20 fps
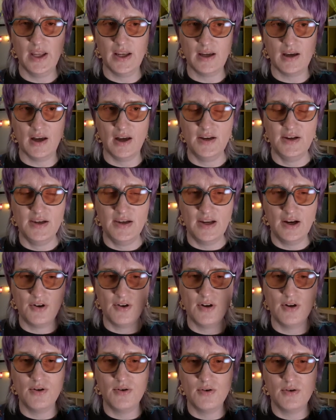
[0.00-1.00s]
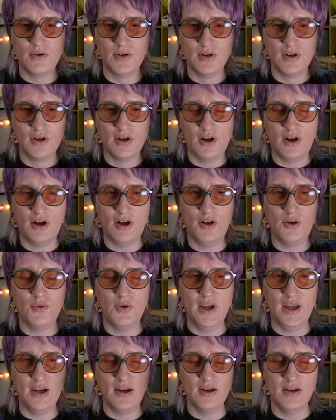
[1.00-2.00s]
like a narrow
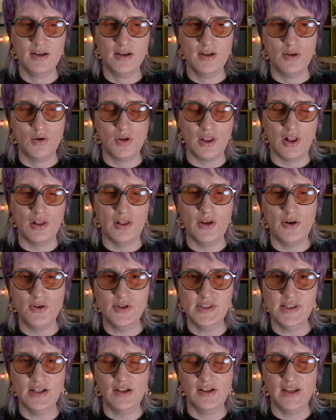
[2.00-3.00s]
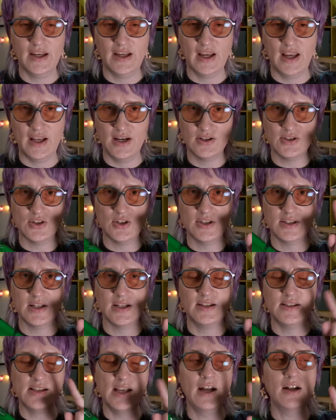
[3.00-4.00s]
hallway with a low ceiling, and it's just
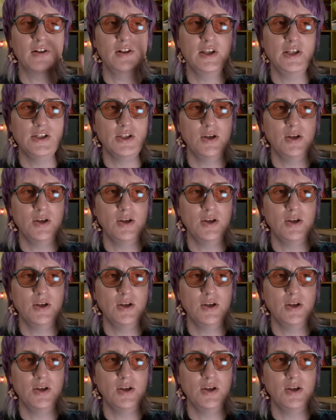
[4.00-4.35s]
exactly